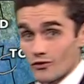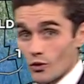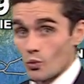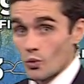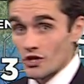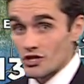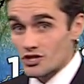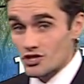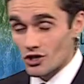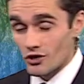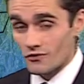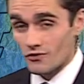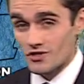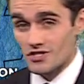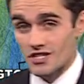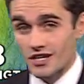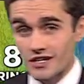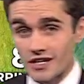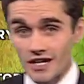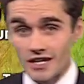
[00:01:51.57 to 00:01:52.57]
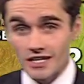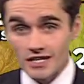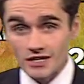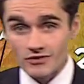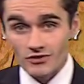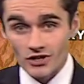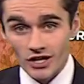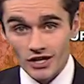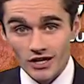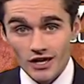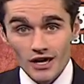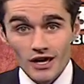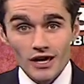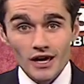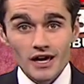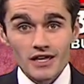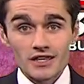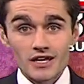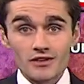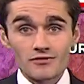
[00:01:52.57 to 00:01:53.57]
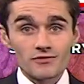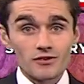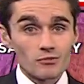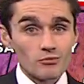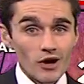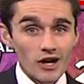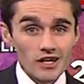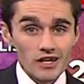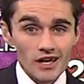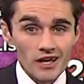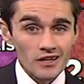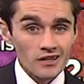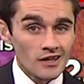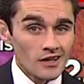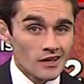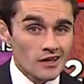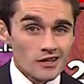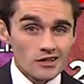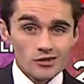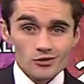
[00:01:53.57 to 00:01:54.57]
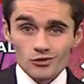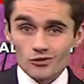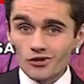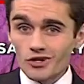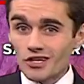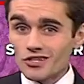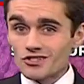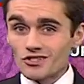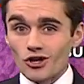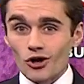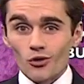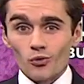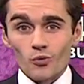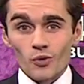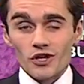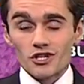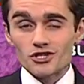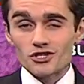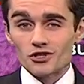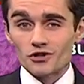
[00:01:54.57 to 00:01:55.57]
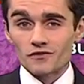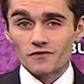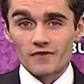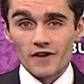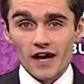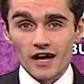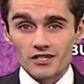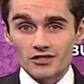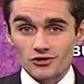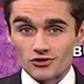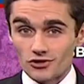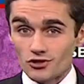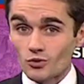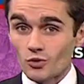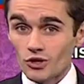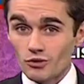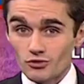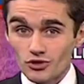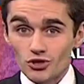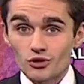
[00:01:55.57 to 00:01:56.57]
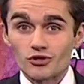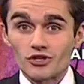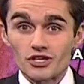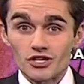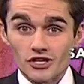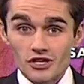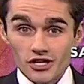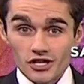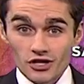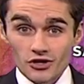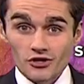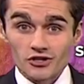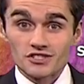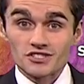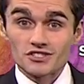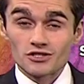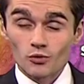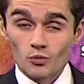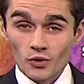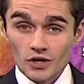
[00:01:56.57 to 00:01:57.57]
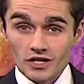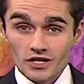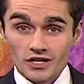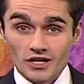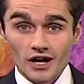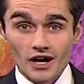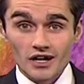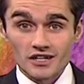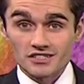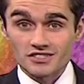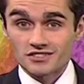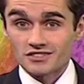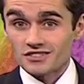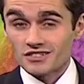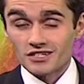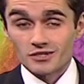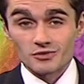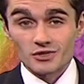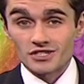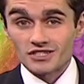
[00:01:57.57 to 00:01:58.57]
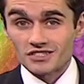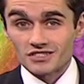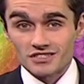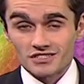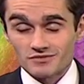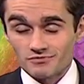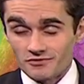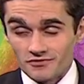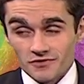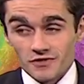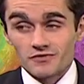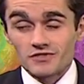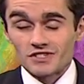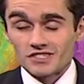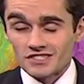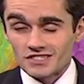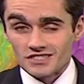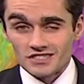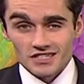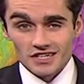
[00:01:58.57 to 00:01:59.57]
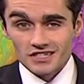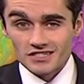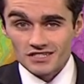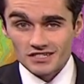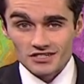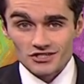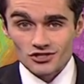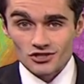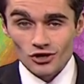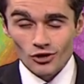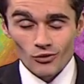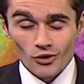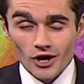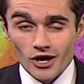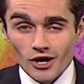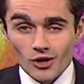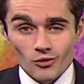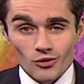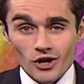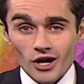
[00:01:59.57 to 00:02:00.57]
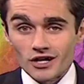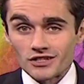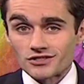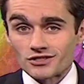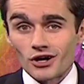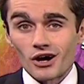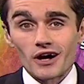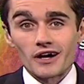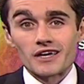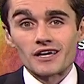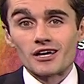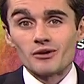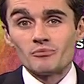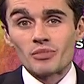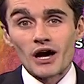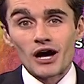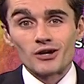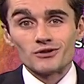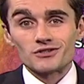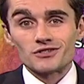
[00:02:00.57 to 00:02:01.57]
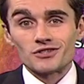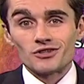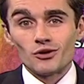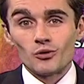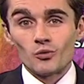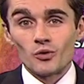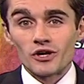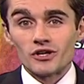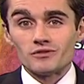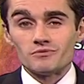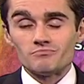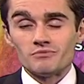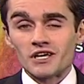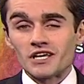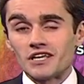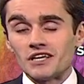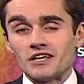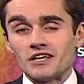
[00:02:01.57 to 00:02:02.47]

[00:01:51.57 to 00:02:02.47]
a wind chill for Sunday evening. And then for Monday, there really is no wind chill factor. So what I'm showing you here is the wind gusts. It's going to be in the 50s and 60s. So we're not talking about the wind making